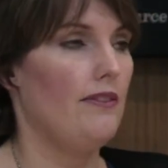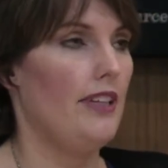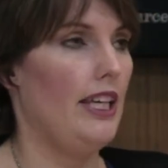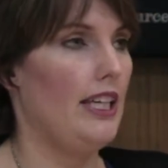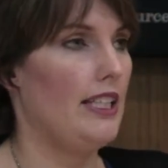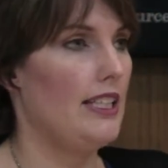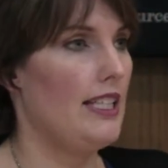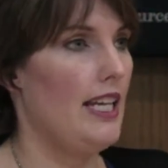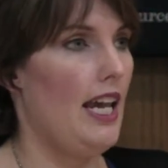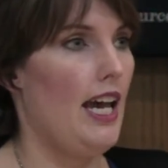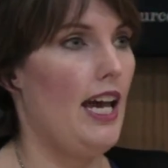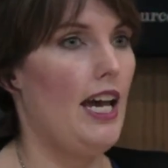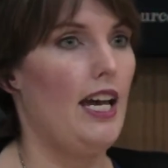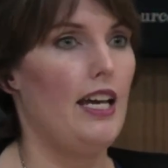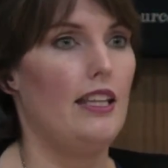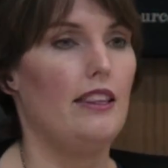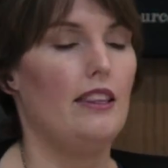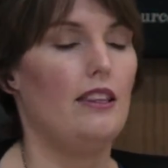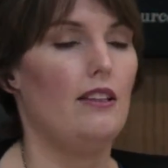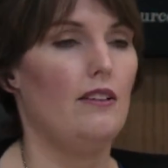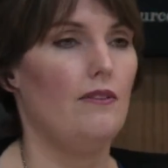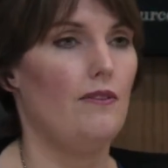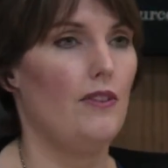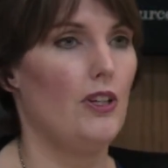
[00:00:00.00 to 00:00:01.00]
like TED,
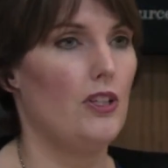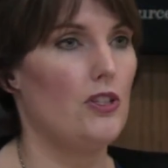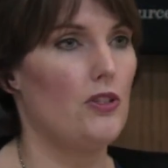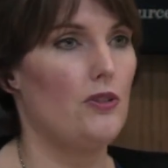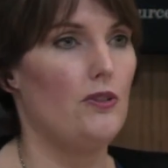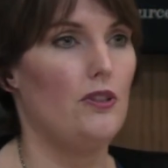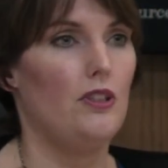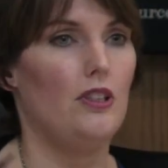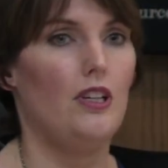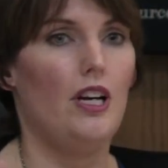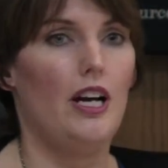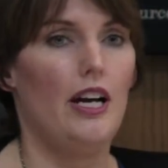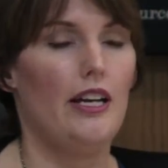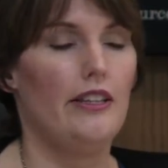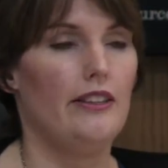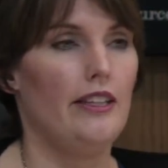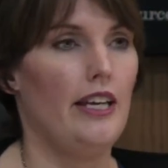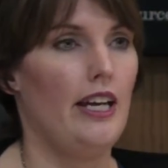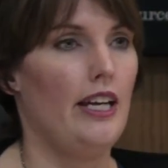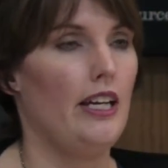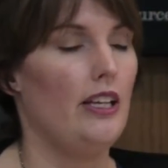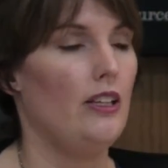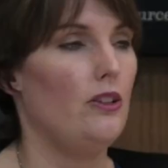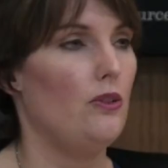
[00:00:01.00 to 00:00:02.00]
the virtual
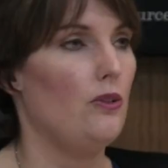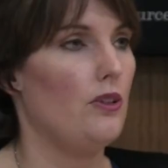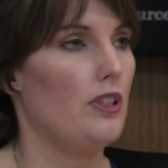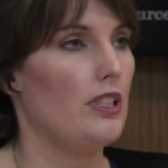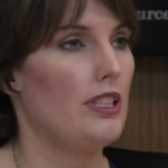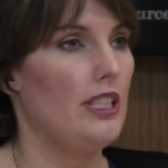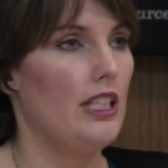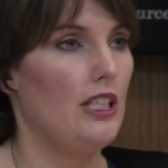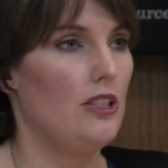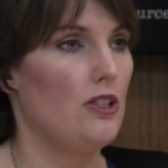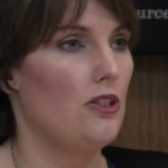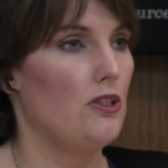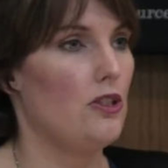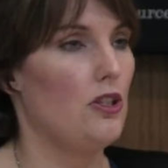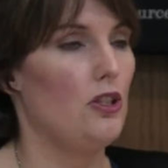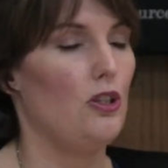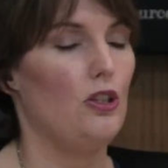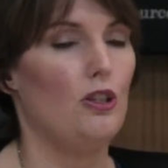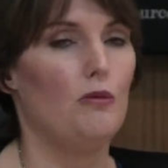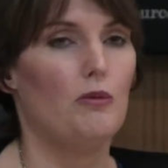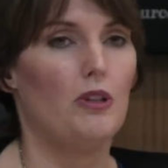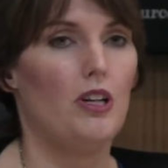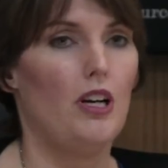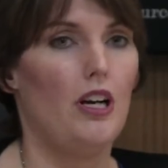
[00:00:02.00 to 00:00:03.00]
online, or
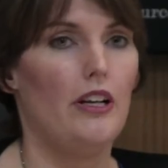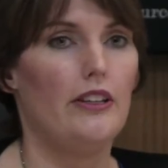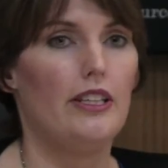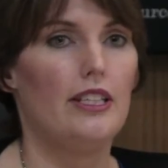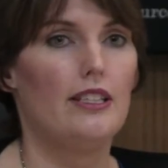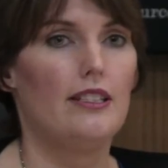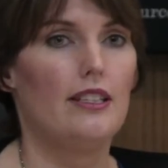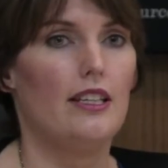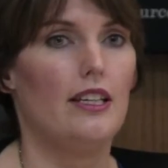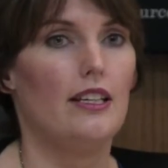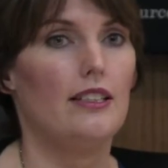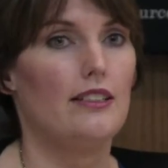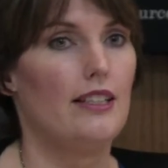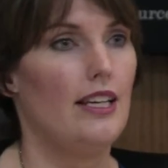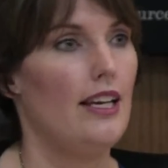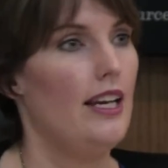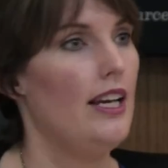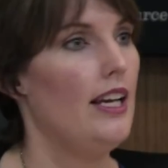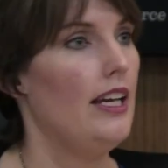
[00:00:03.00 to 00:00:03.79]
TeacherTube, or all these things.